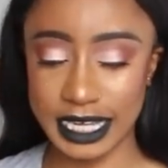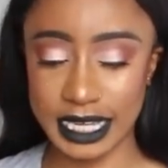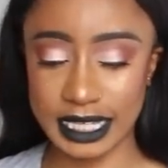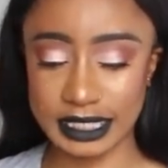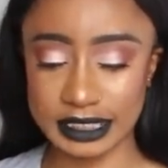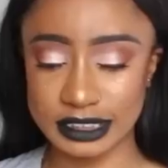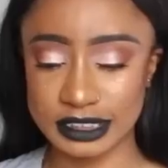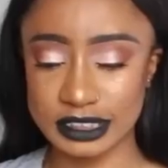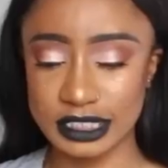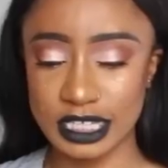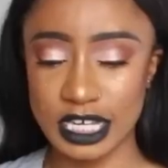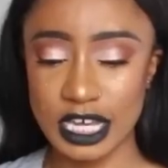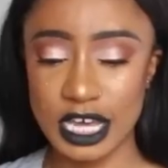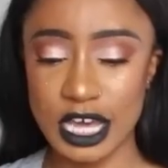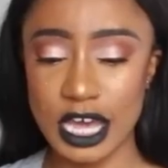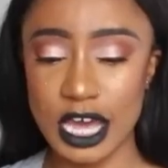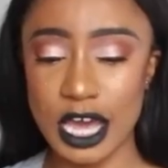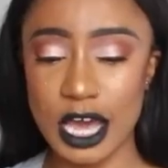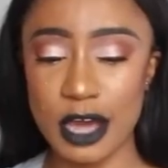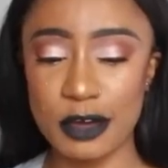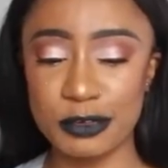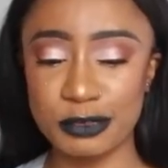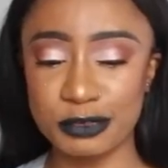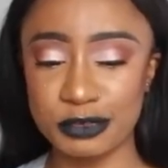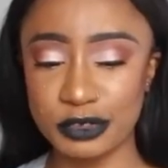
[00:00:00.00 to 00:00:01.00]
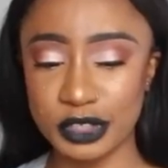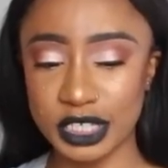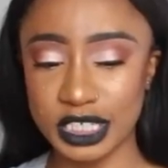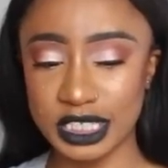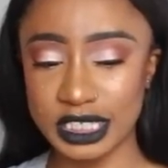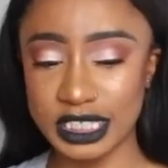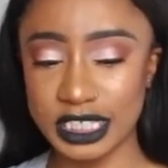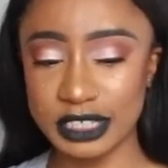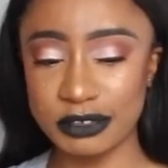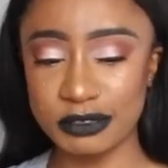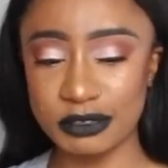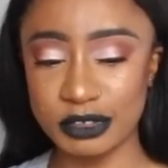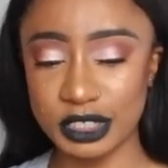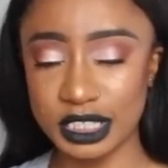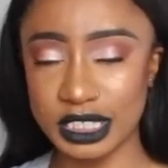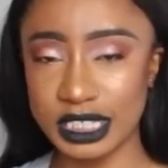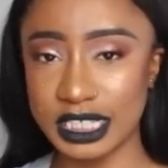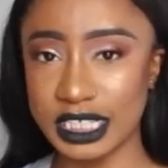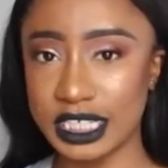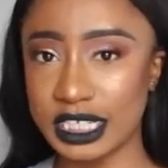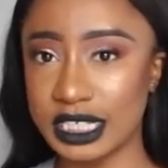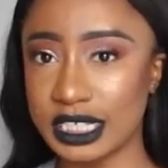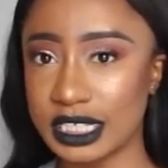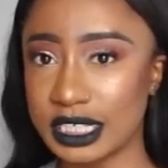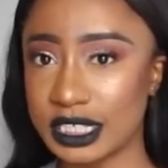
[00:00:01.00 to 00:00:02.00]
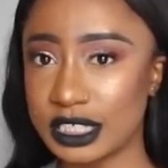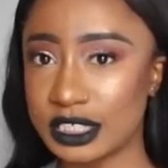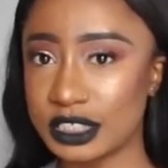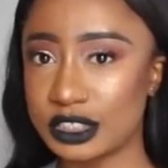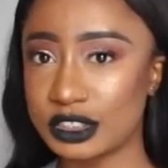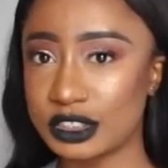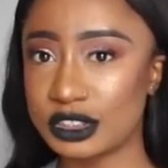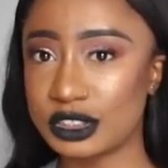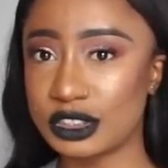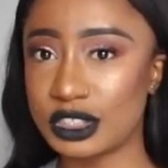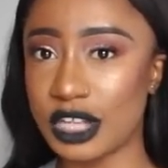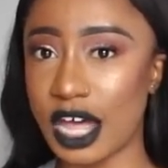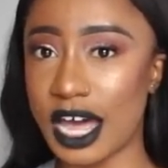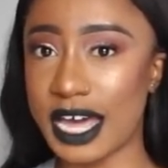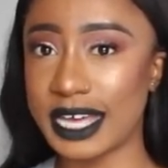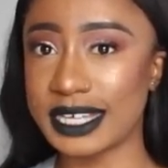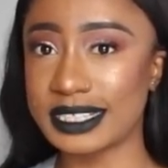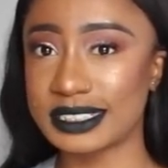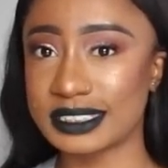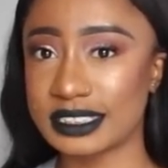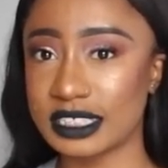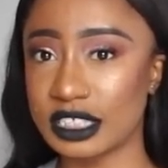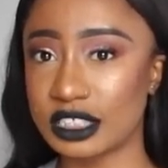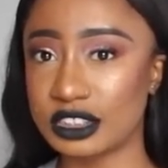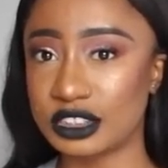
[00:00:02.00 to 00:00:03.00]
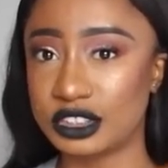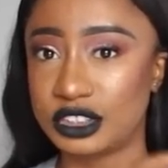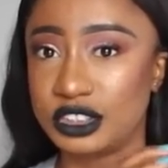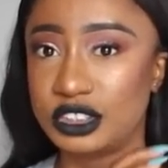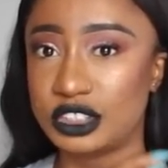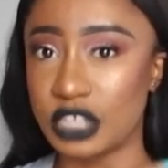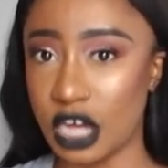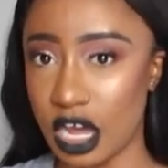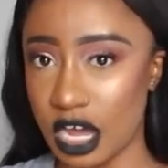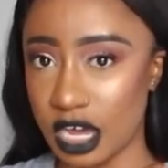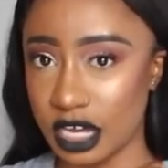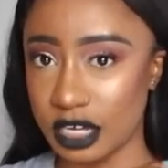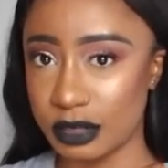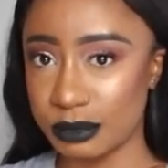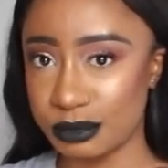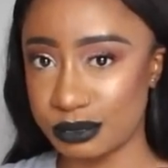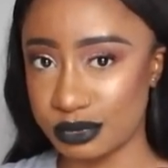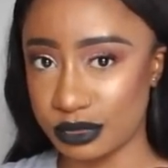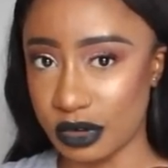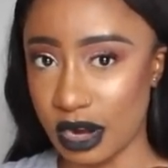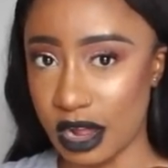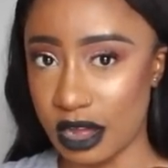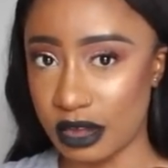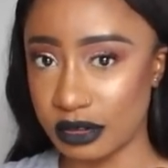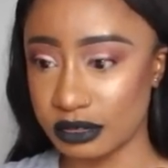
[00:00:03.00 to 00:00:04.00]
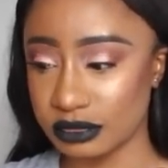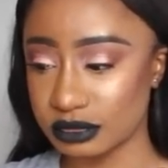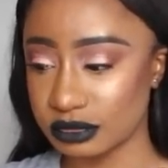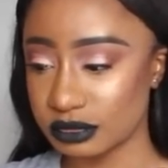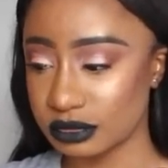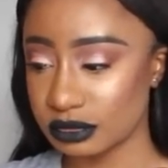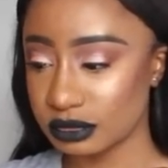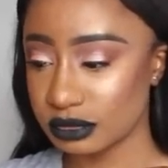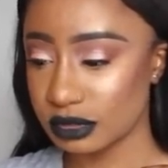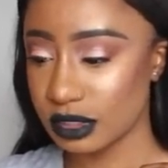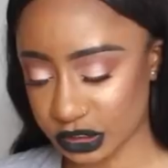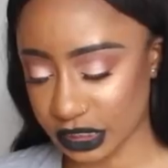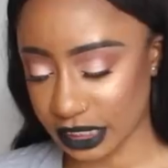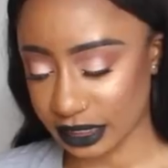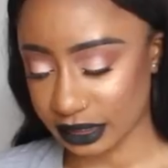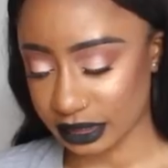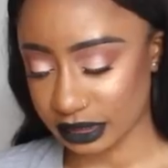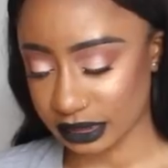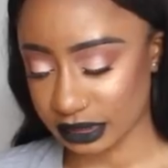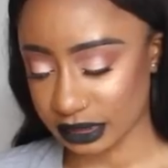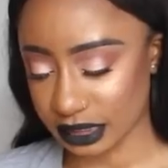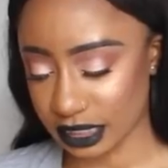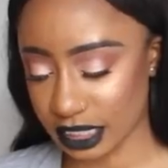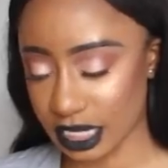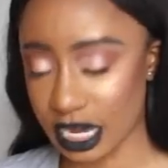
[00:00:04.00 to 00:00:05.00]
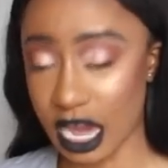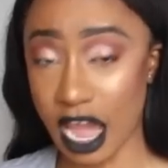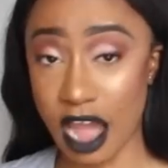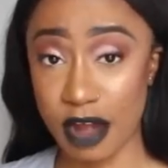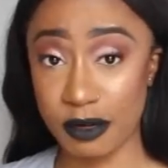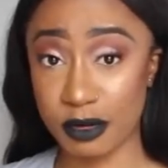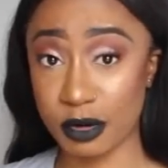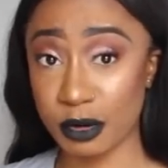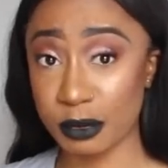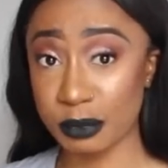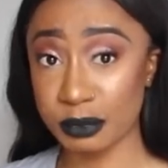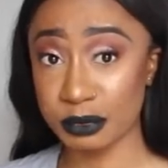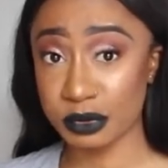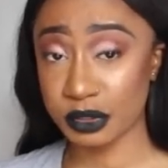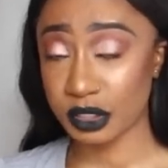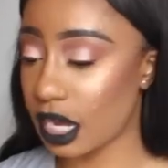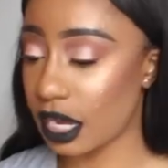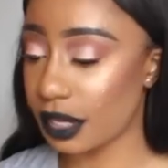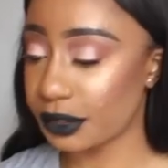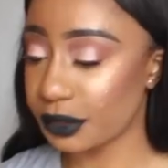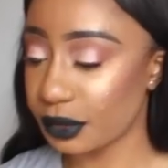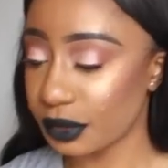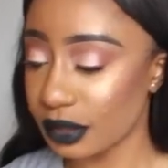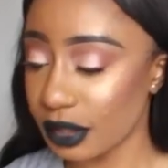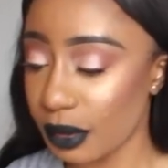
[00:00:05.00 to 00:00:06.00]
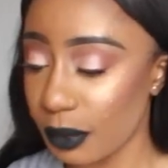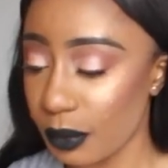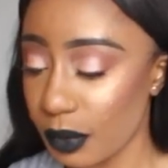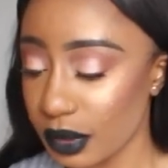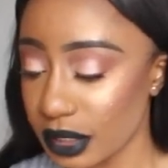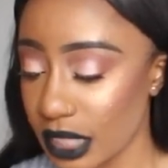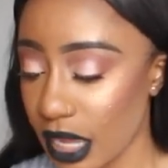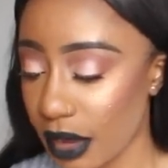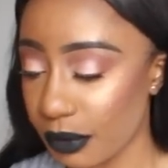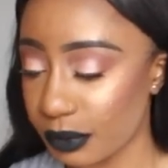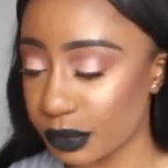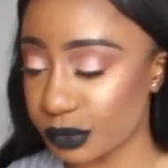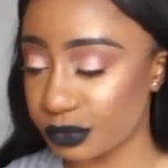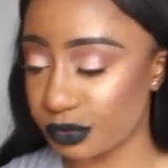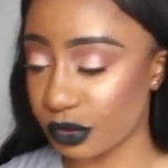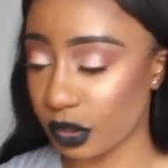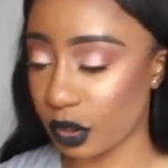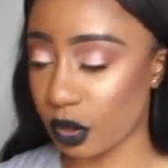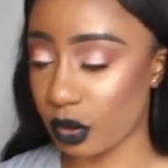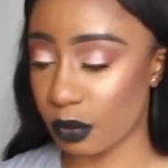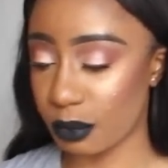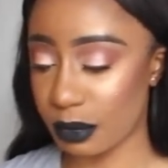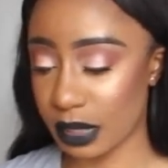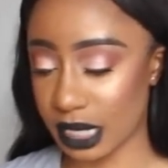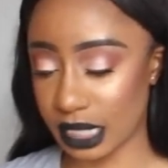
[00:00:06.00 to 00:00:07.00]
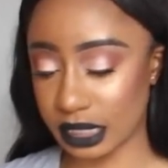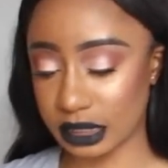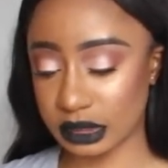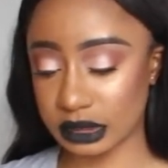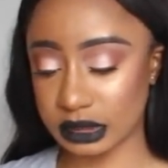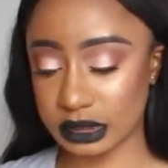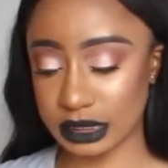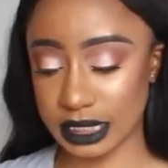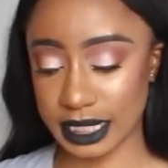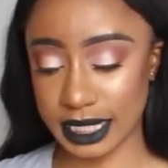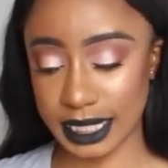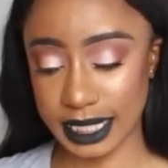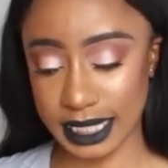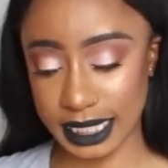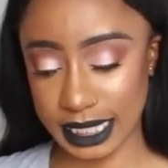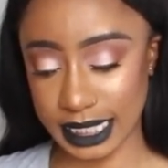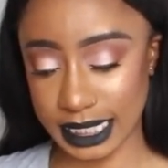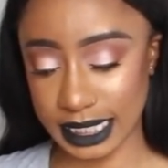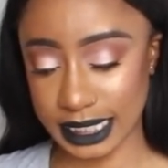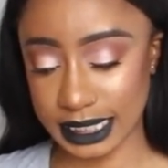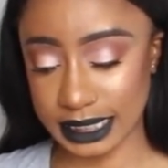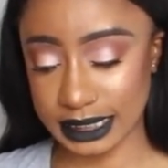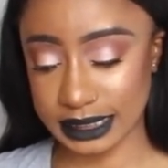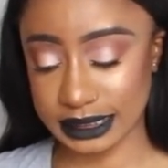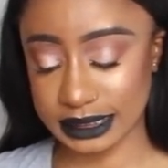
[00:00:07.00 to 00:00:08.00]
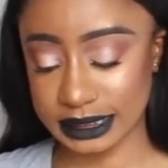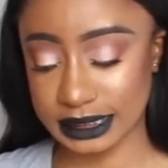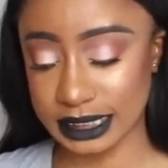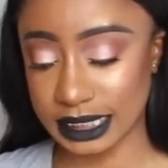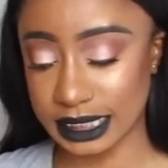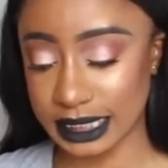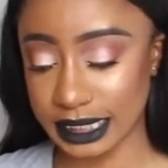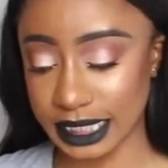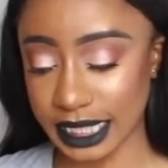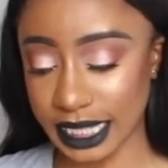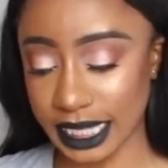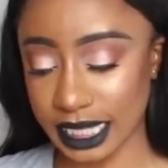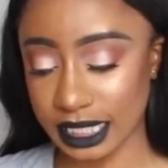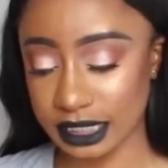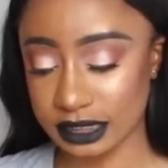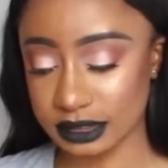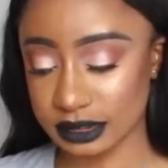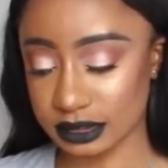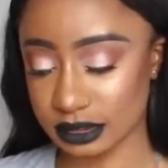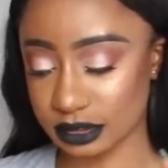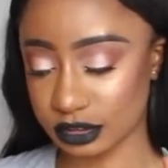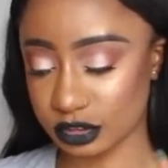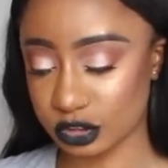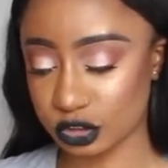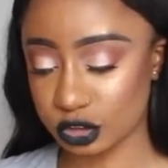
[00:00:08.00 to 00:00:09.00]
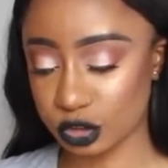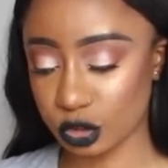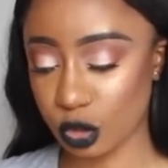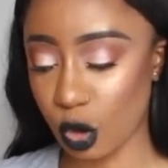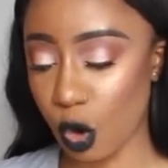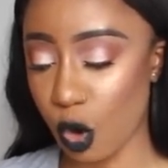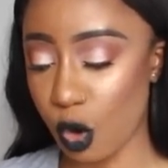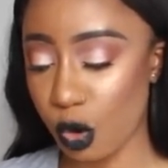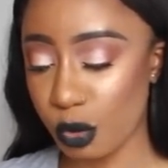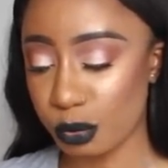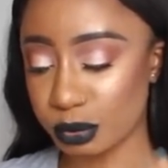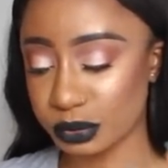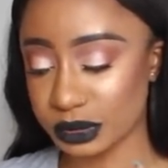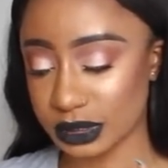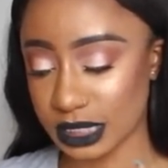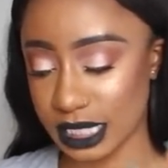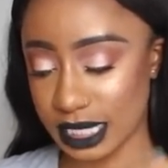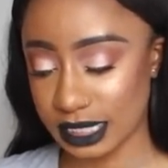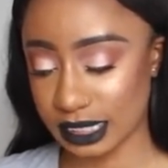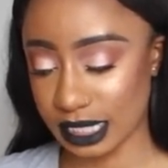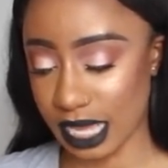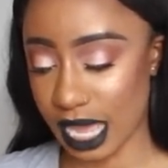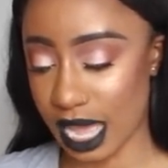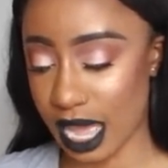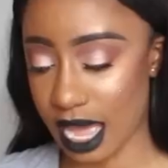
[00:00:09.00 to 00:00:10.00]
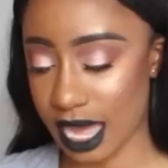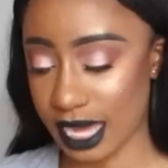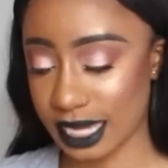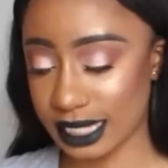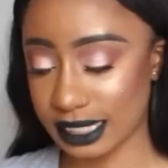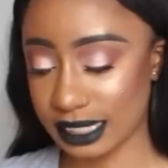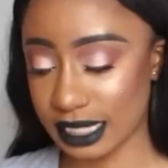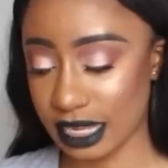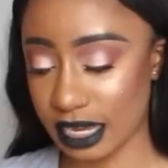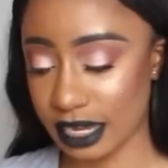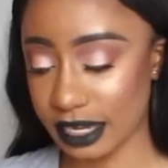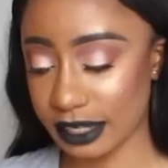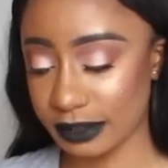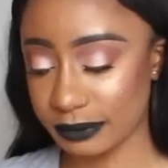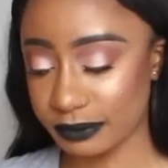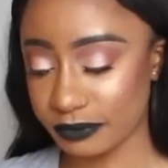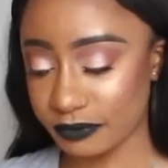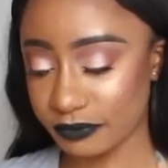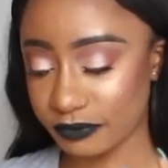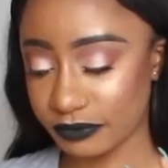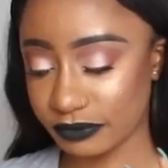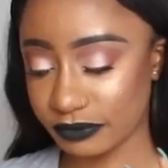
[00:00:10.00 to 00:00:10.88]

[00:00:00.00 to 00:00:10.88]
It's a really nice dark brown. The shade is in Carol. Another one I would recommend is the NYX Sculpt and Highlight